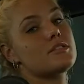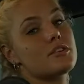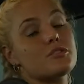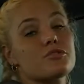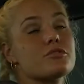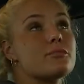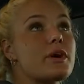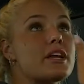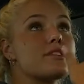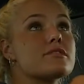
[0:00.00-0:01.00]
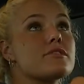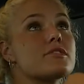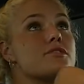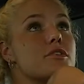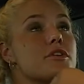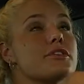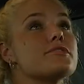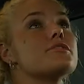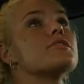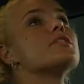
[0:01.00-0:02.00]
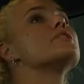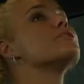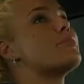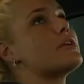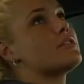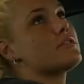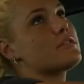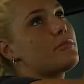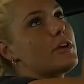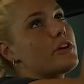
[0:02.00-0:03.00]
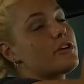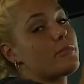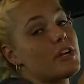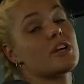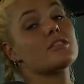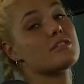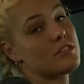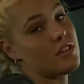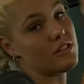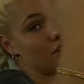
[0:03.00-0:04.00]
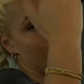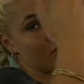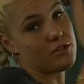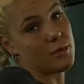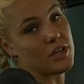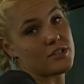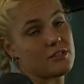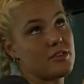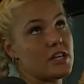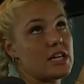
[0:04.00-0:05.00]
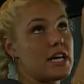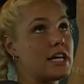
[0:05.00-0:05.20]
To control the brightness of the stars, the button is up here. You might not see the difference because it's very